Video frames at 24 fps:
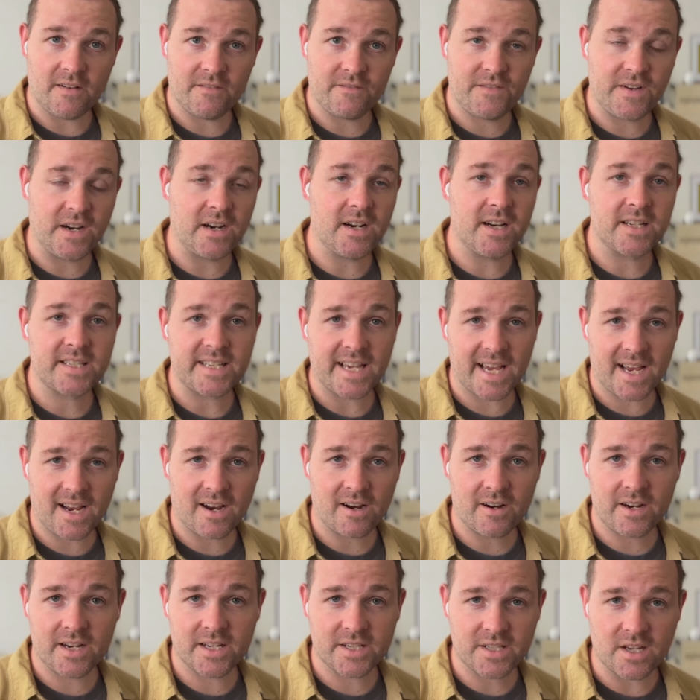various
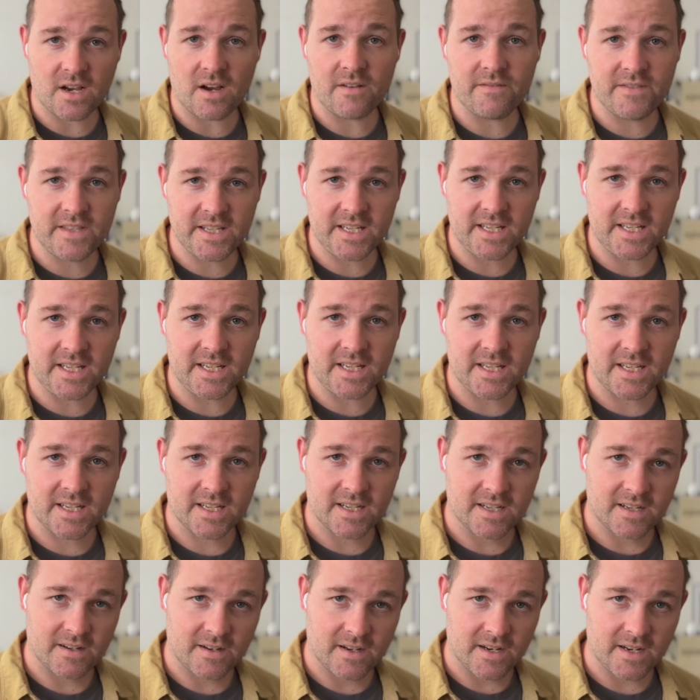areas of the
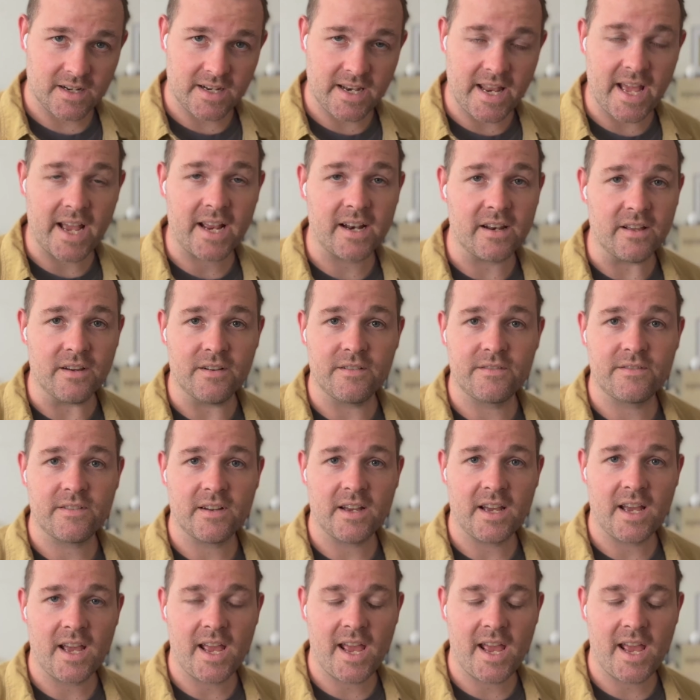negative,